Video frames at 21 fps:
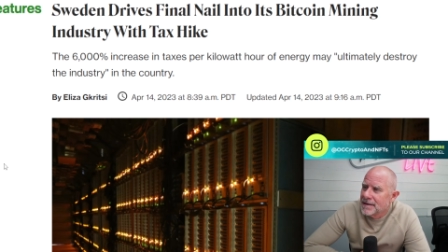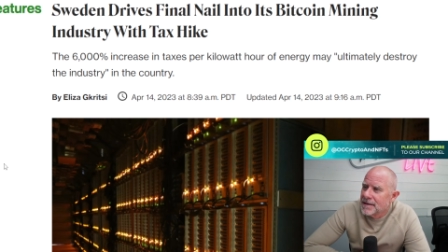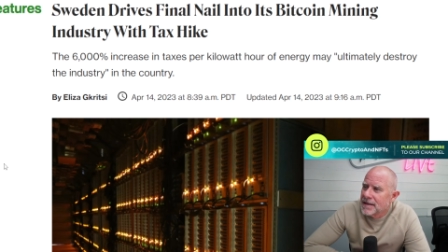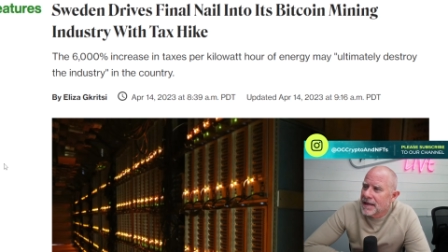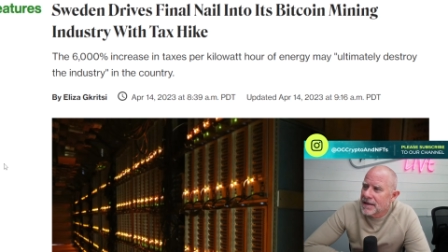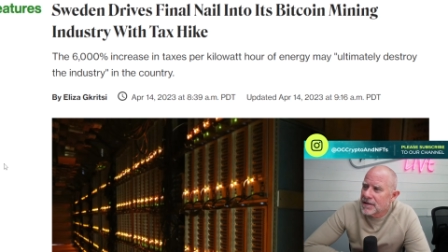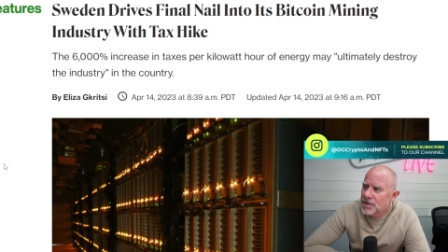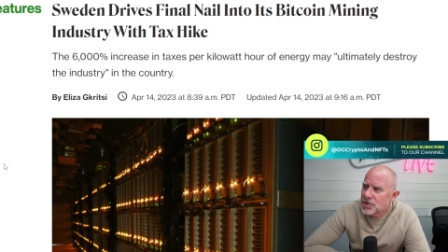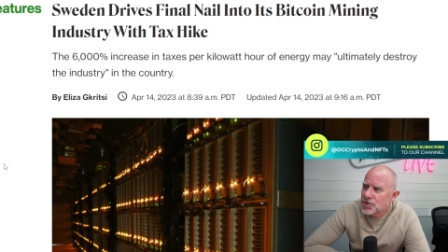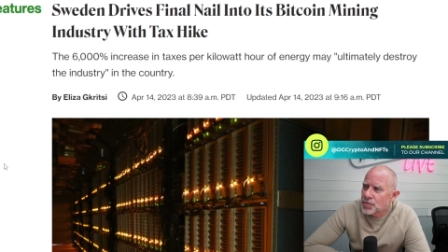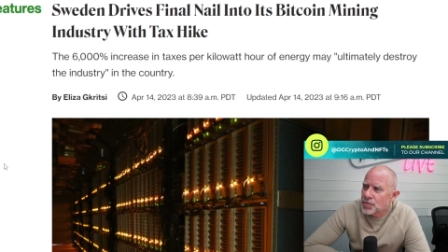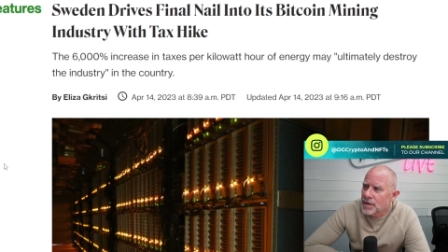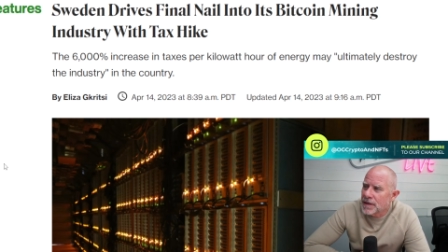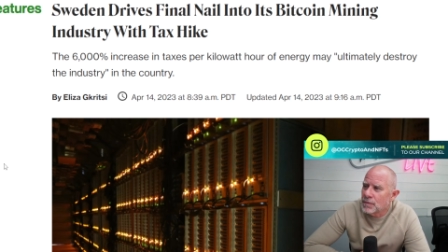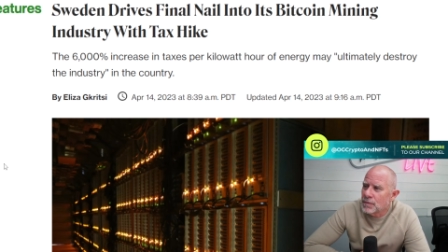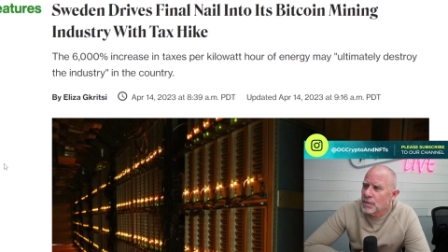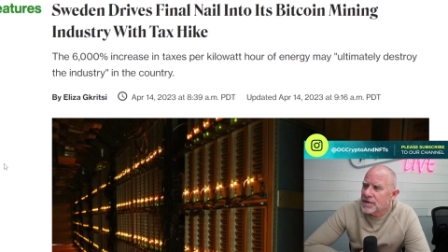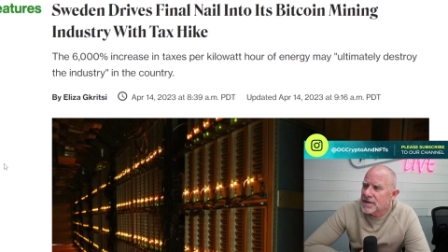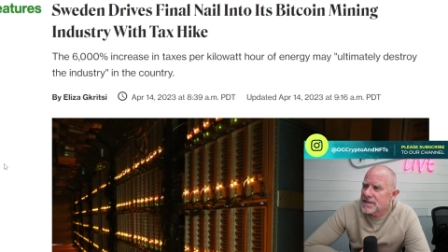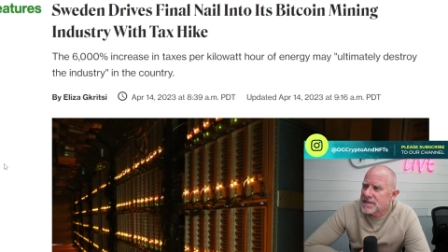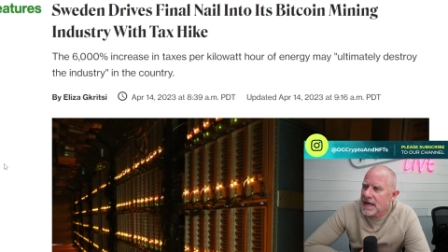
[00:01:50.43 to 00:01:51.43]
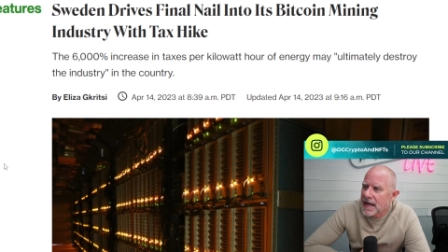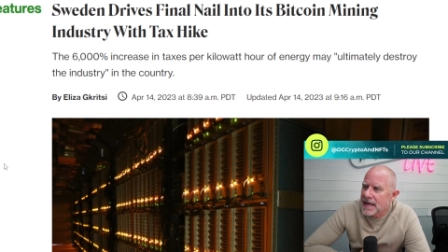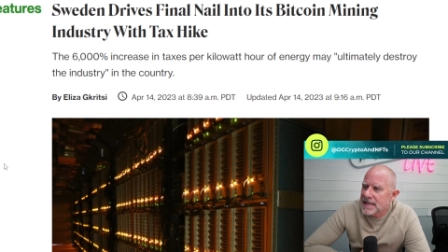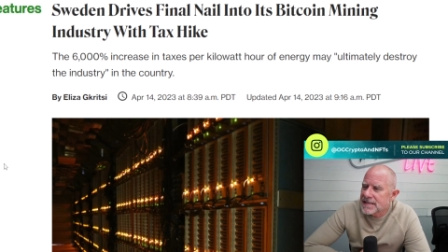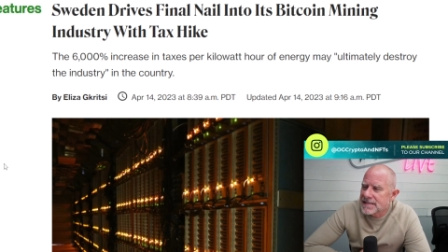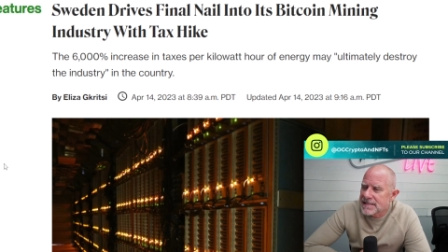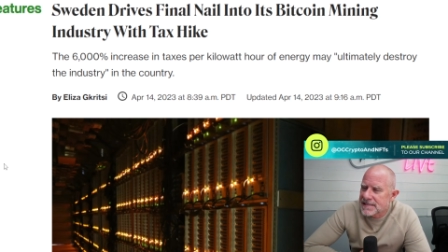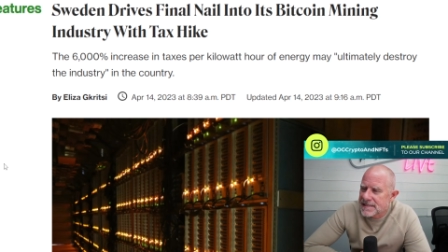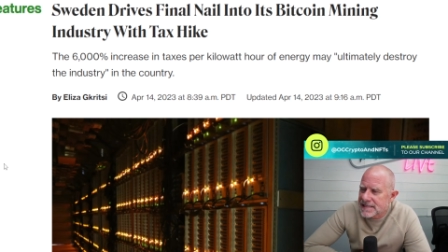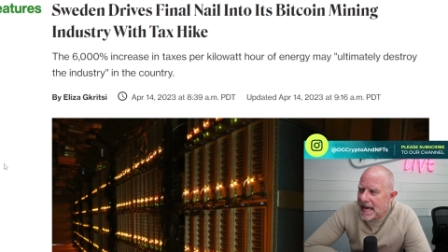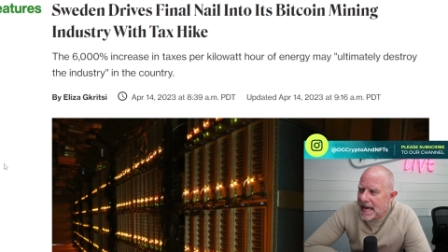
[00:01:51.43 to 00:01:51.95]
industry with a
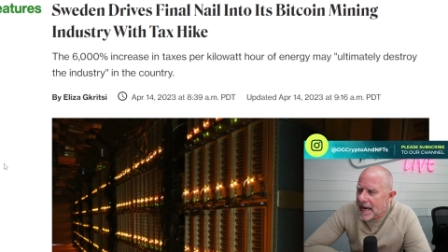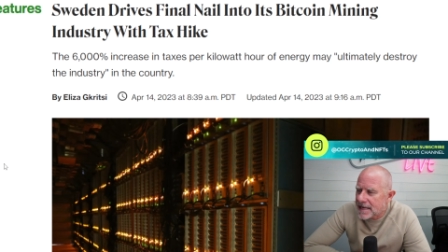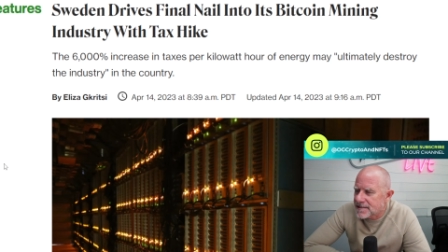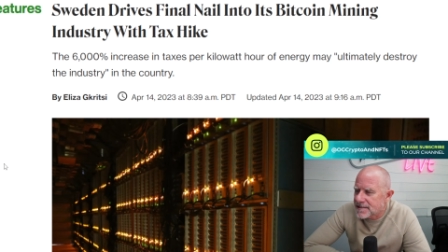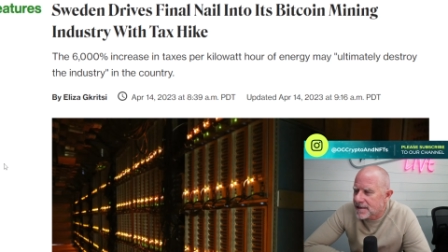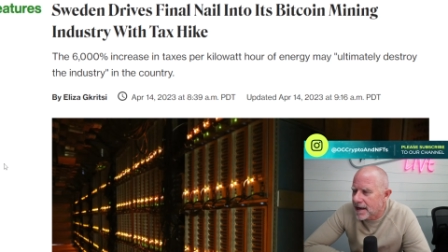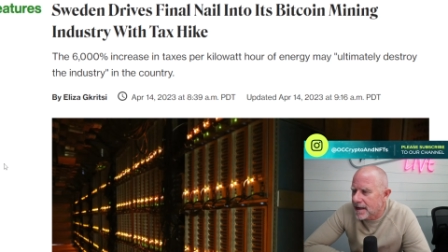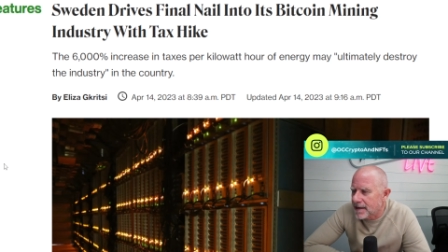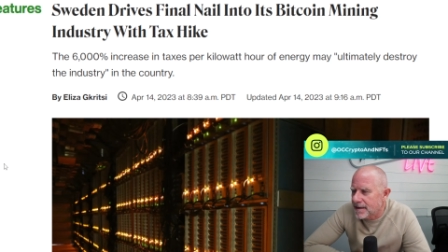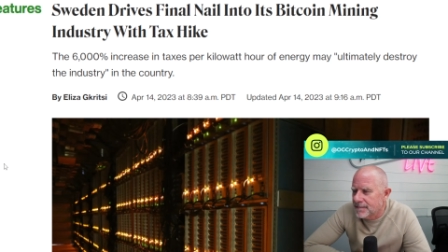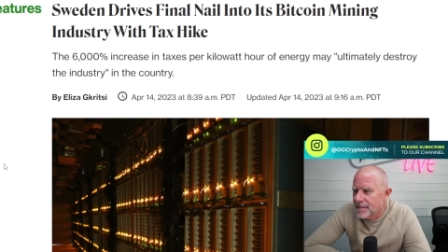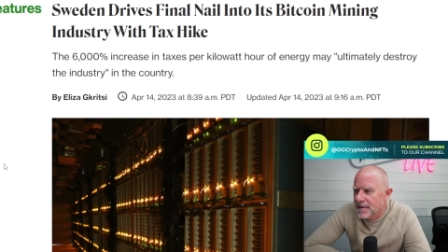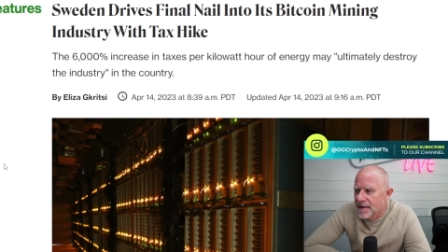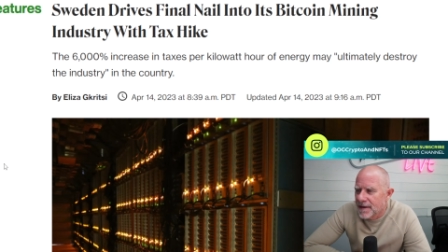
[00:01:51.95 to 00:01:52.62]
tax, tax hike.